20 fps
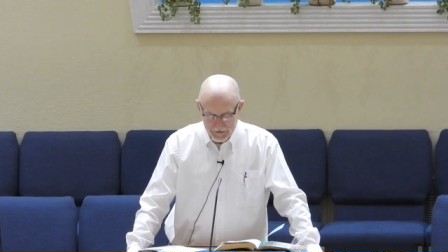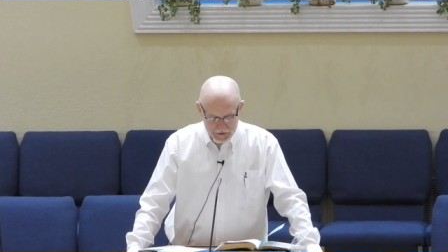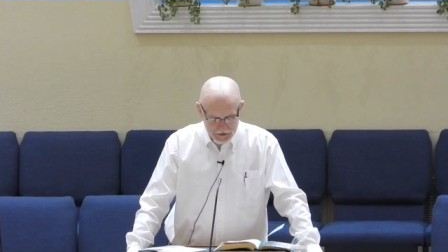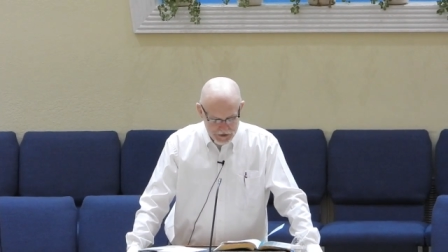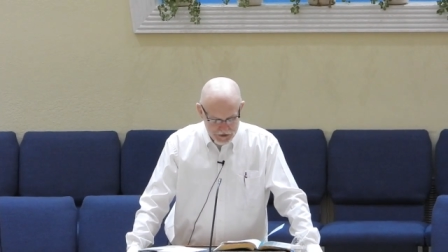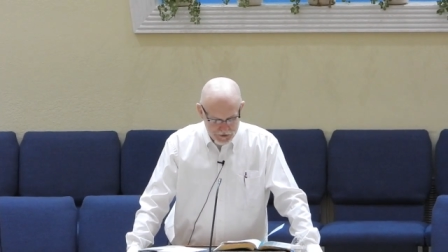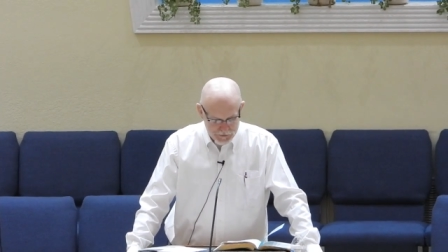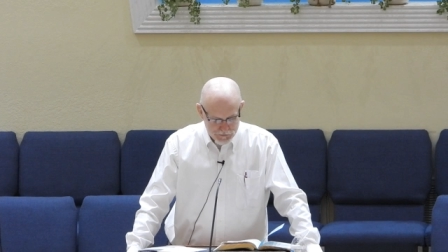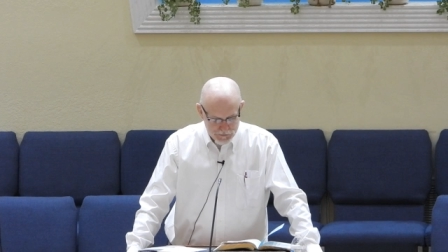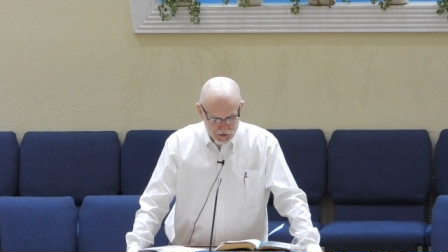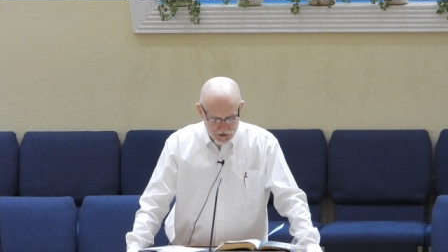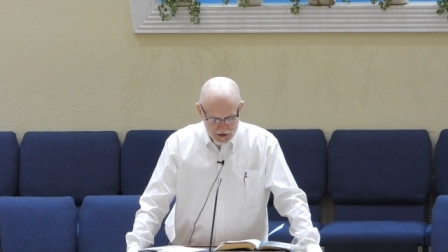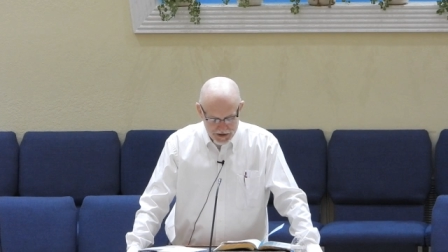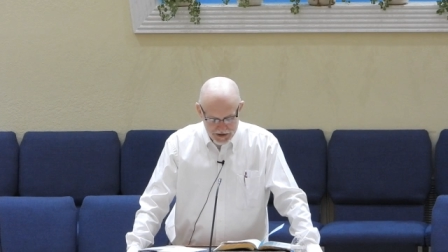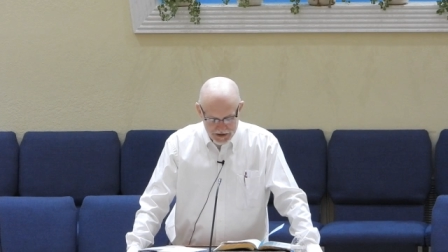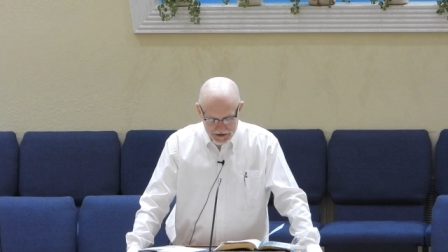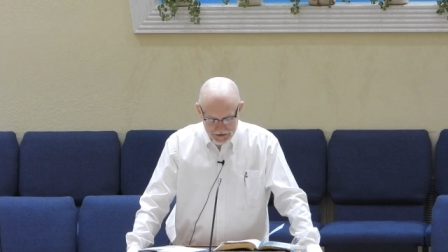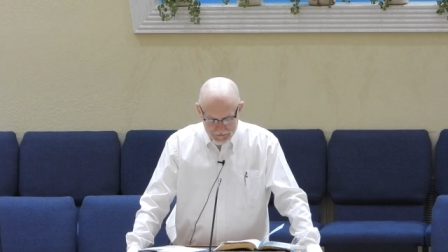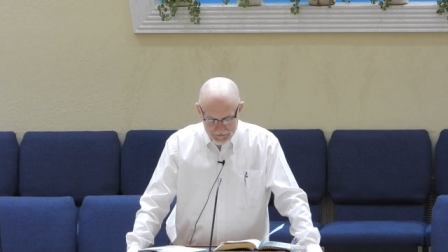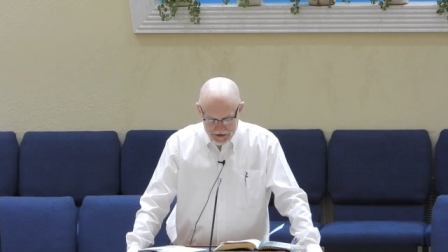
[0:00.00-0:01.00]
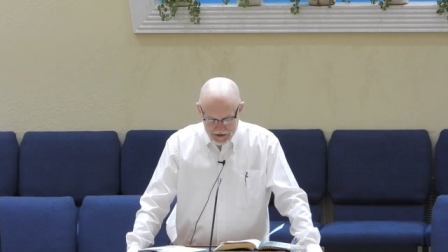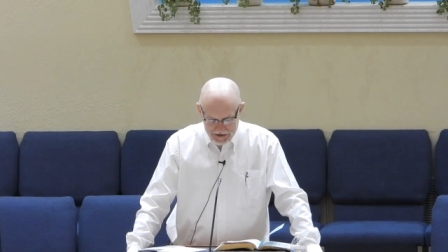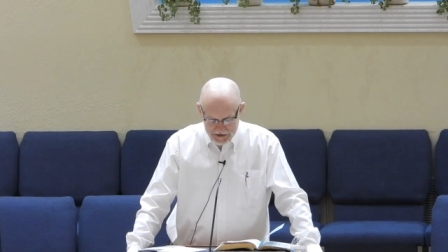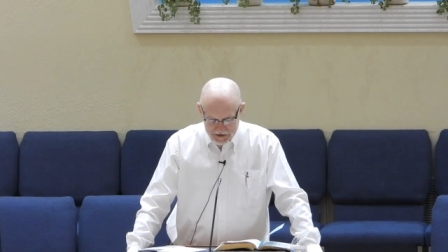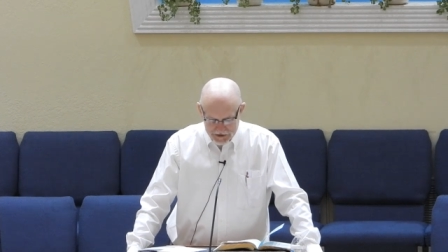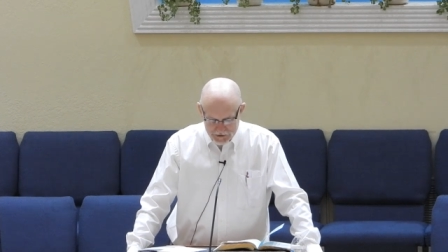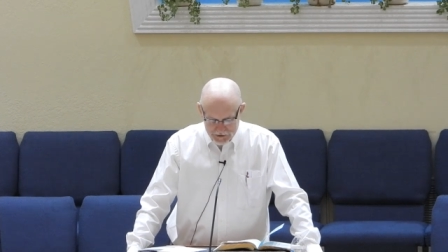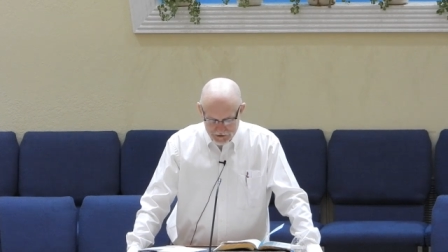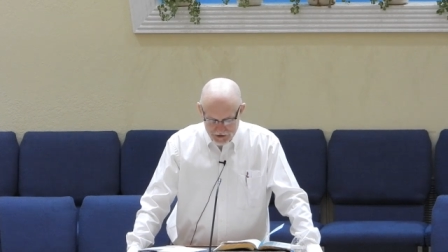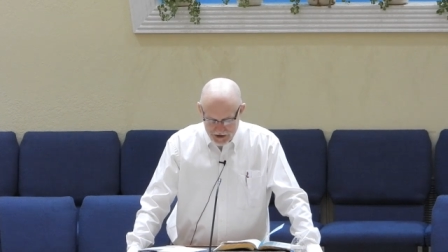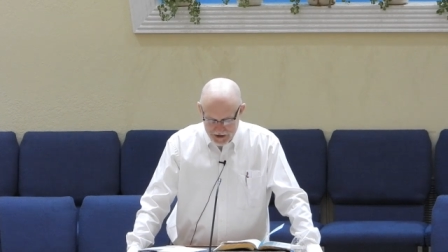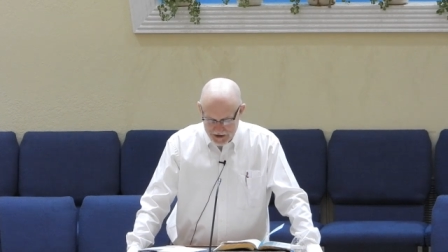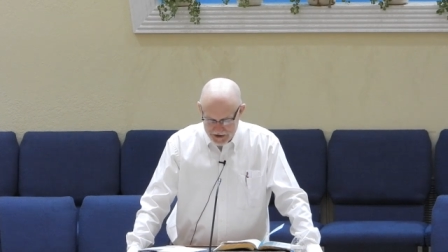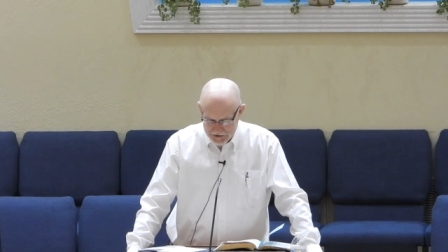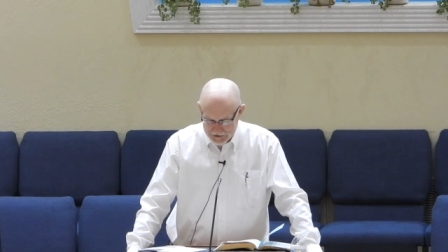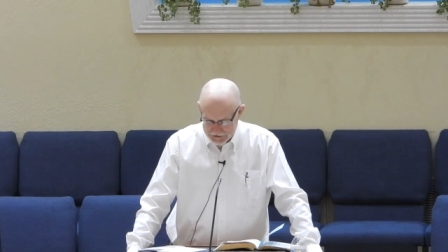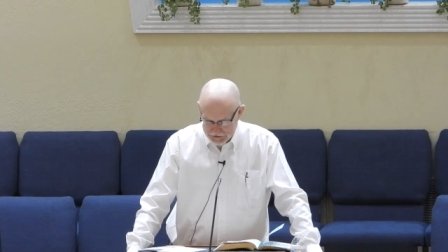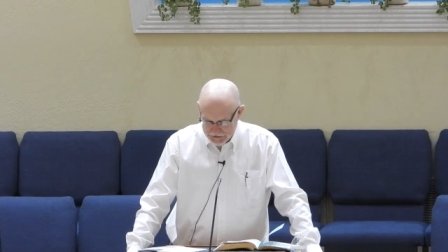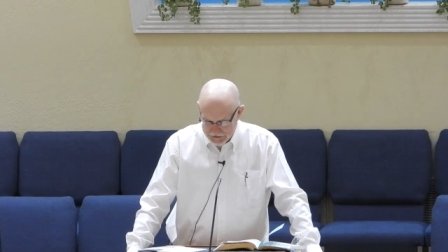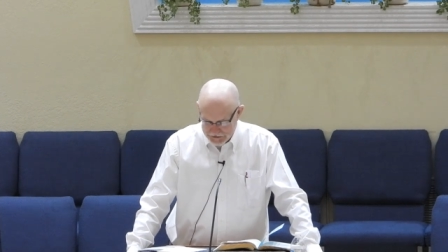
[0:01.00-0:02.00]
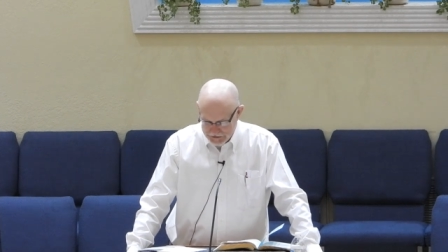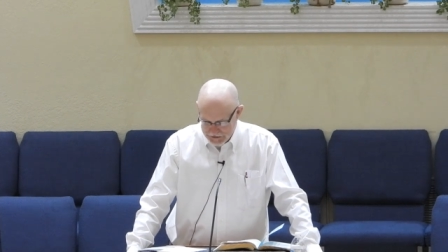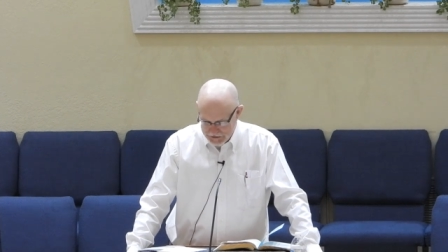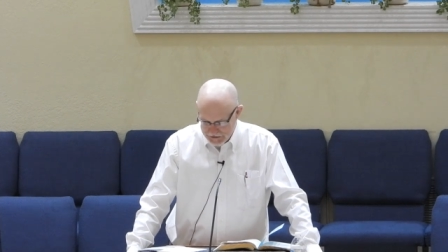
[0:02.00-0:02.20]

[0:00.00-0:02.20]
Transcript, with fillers: Doesn't bring anybody to Christ.